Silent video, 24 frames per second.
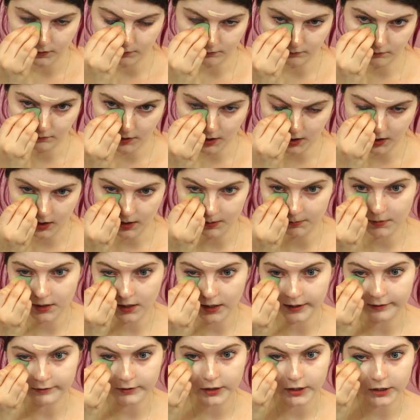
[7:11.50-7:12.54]
medium
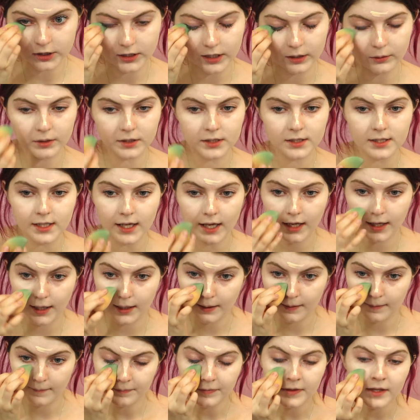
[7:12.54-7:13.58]
coverage, I would
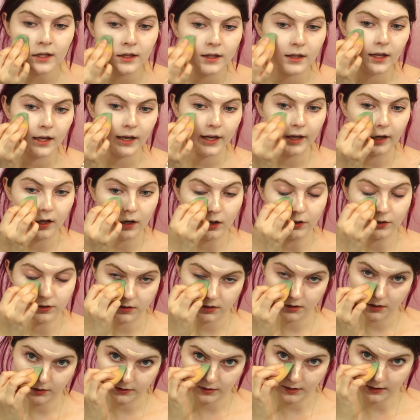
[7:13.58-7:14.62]
say, and
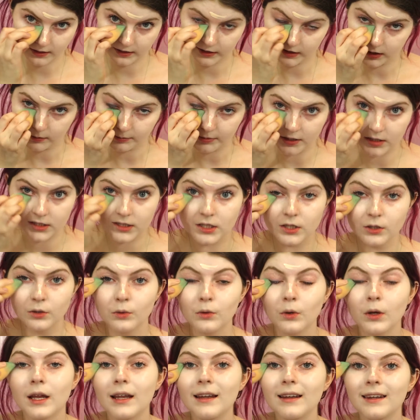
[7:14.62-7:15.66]
also it's a little bit
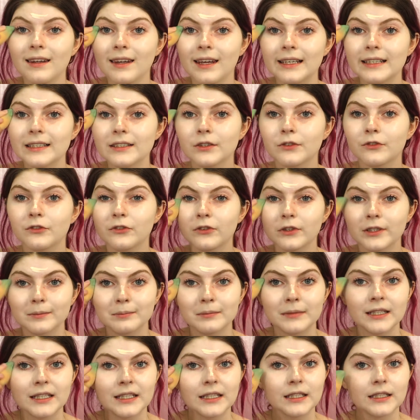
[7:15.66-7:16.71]
too light for
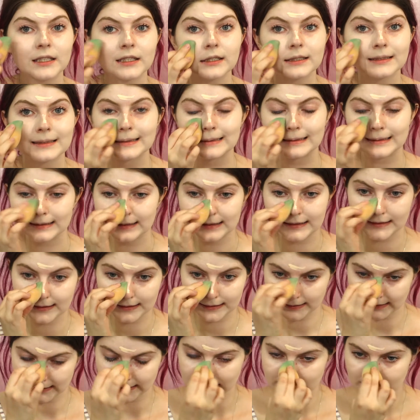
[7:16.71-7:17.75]
me.
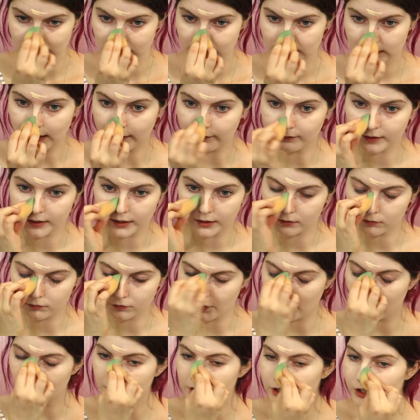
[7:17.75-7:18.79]
Definitely the
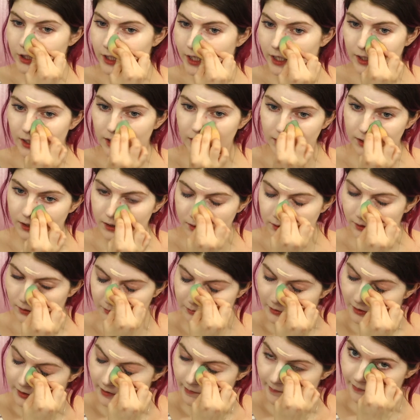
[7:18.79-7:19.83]
wrong shade,
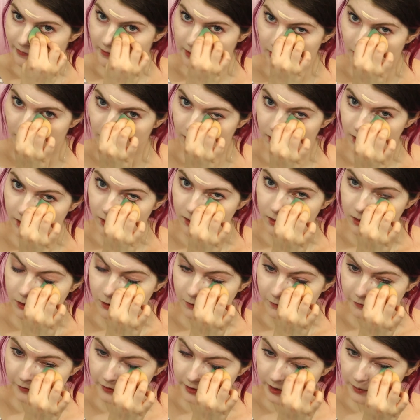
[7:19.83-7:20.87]
but
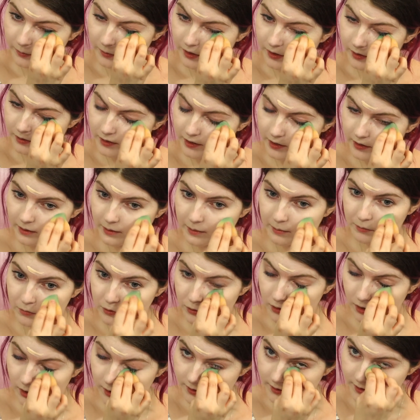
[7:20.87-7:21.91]
hopefully we can
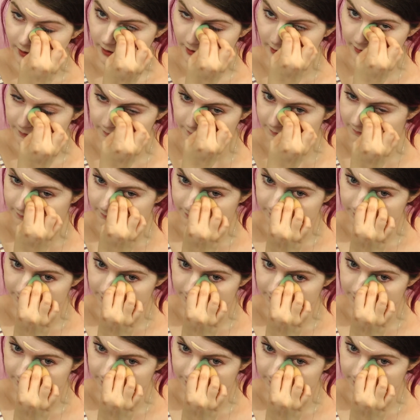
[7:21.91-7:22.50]
bronze it up.